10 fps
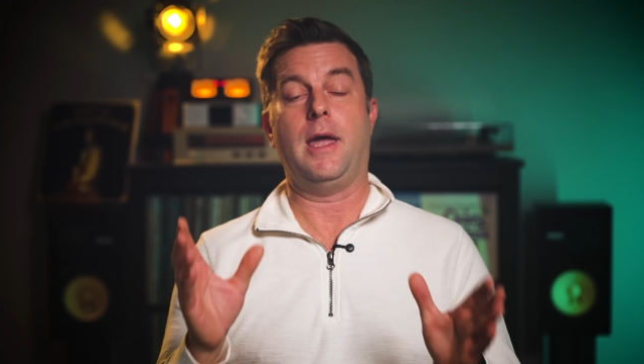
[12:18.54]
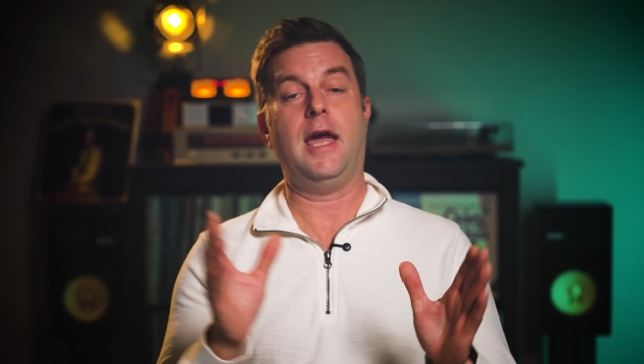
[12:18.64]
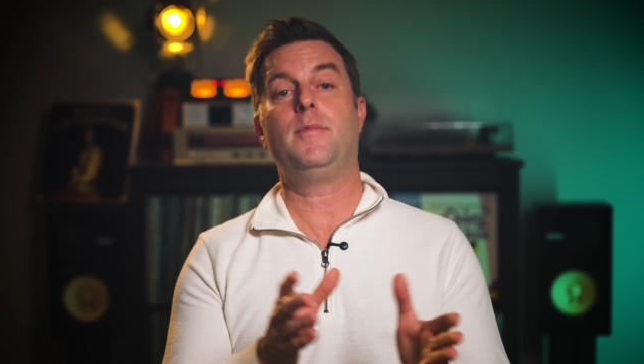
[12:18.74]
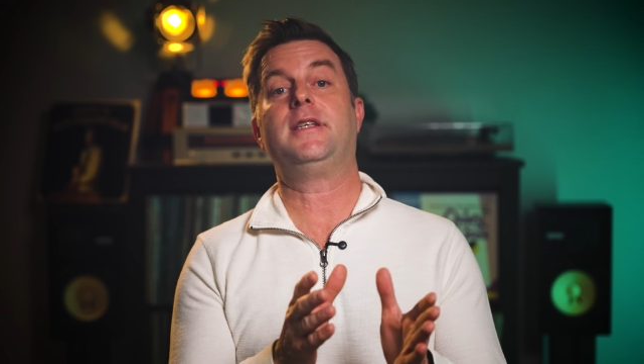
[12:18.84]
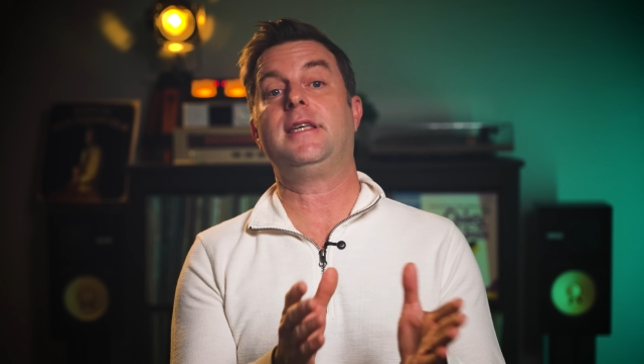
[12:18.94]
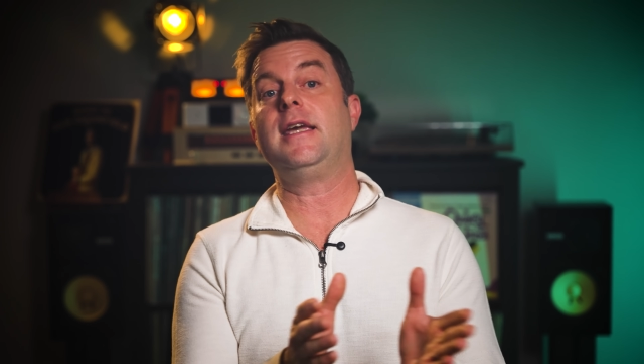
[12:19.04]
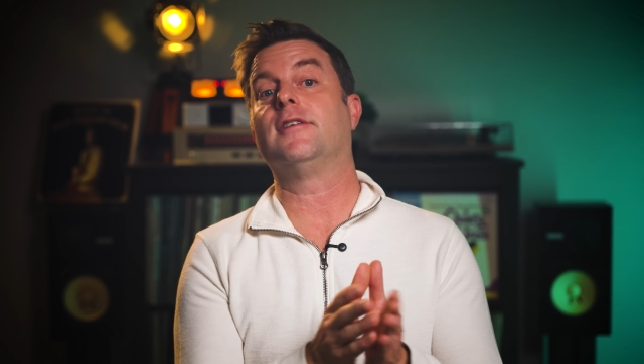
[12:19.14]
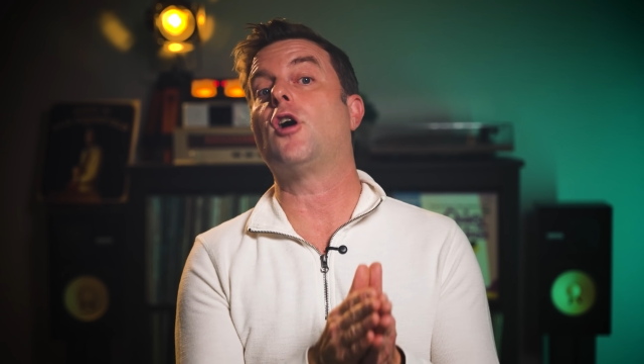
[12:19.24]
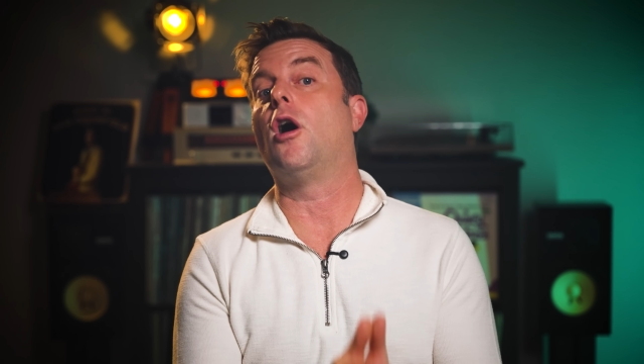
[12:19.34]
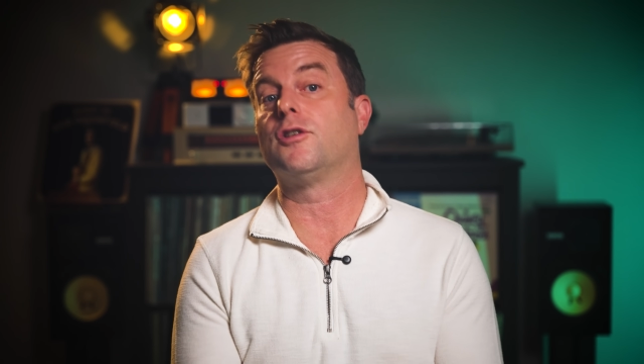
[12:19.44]
NBC
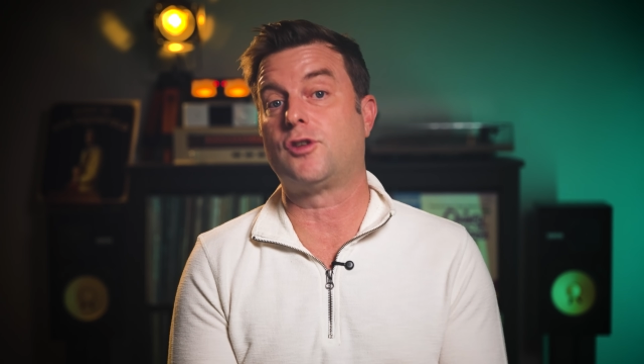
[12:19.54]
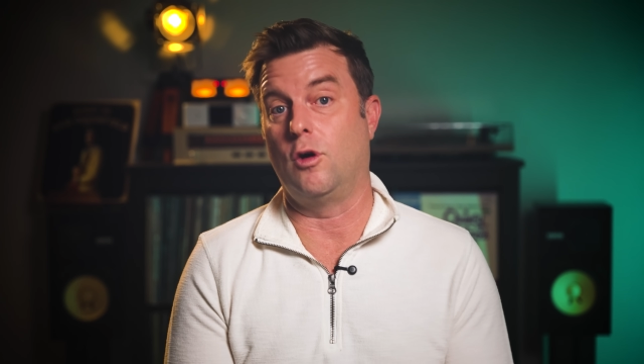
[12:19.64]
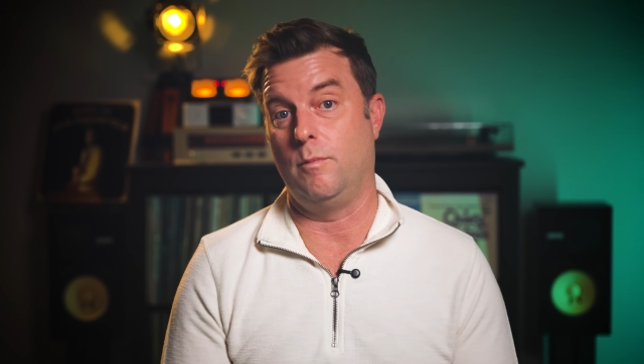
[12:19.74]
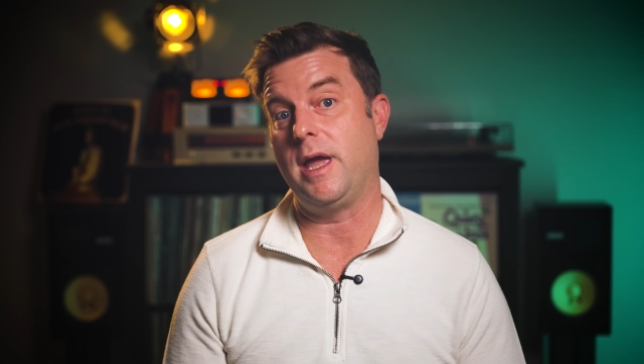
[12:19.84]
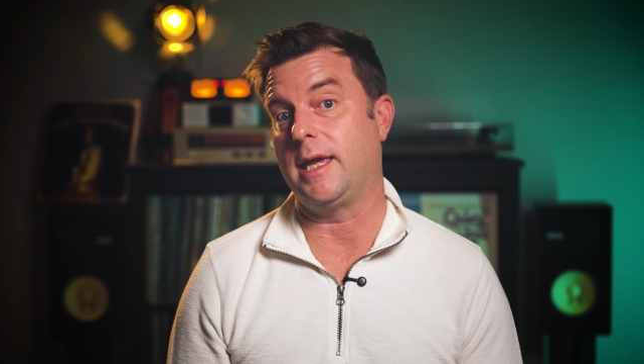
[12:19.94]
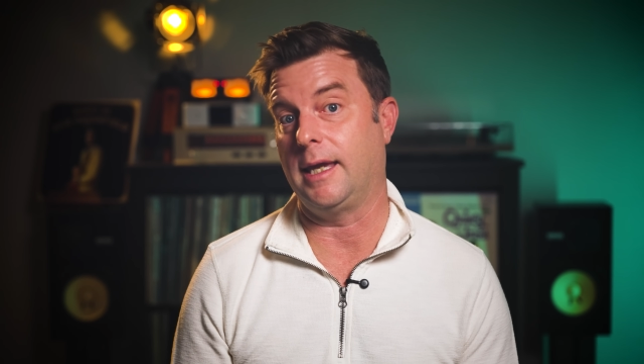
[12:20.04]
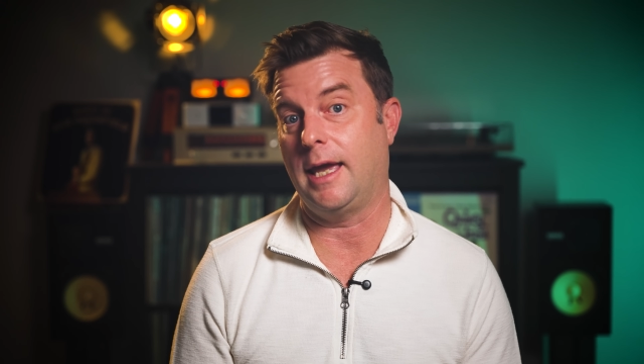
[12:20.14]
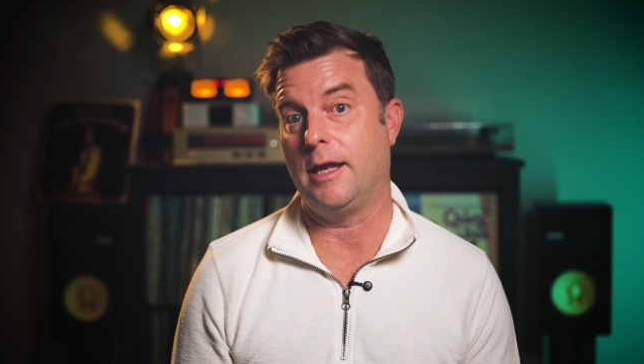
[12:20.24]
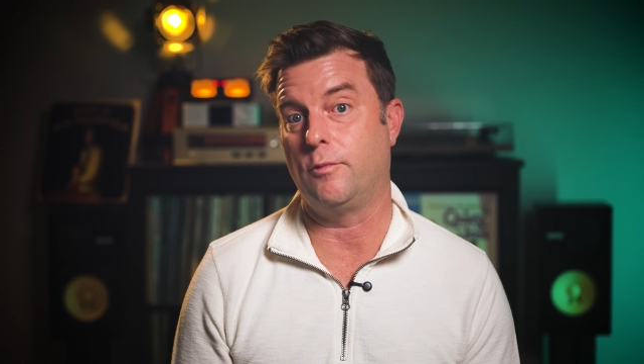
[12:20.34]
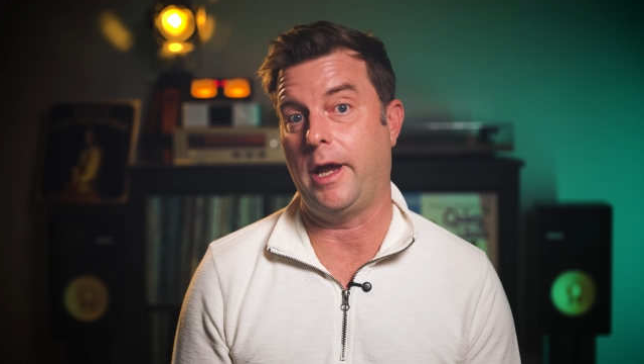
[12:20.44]
is also making
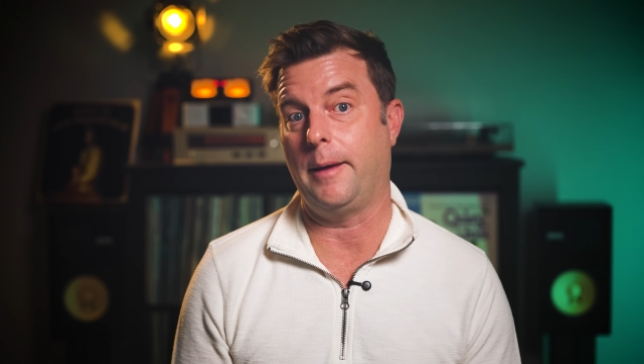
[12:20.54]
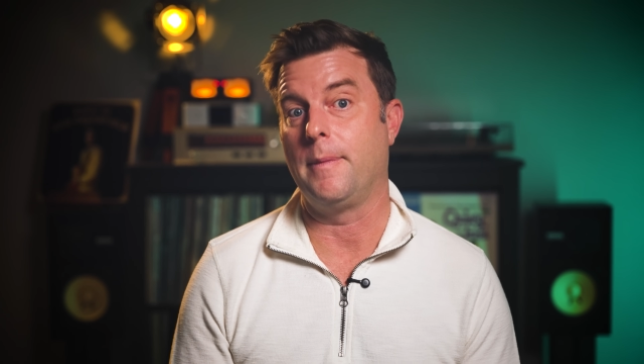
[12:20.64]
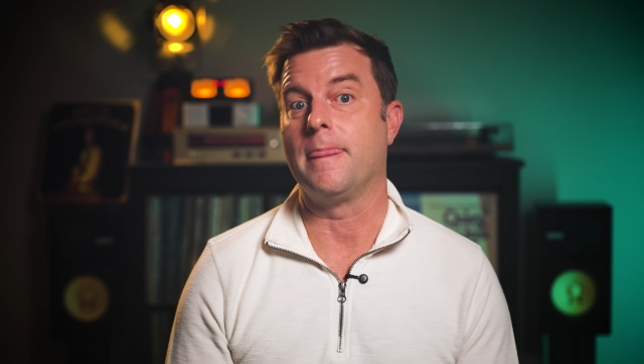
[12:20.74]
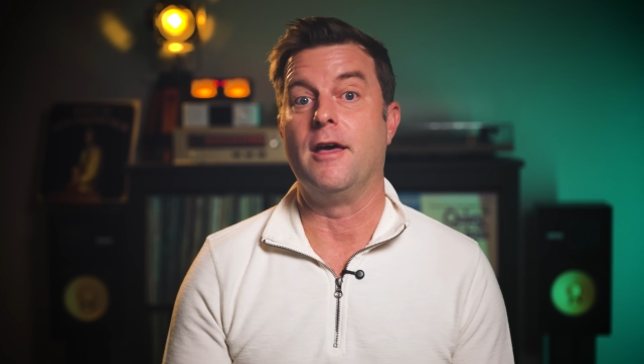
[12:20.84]
headway.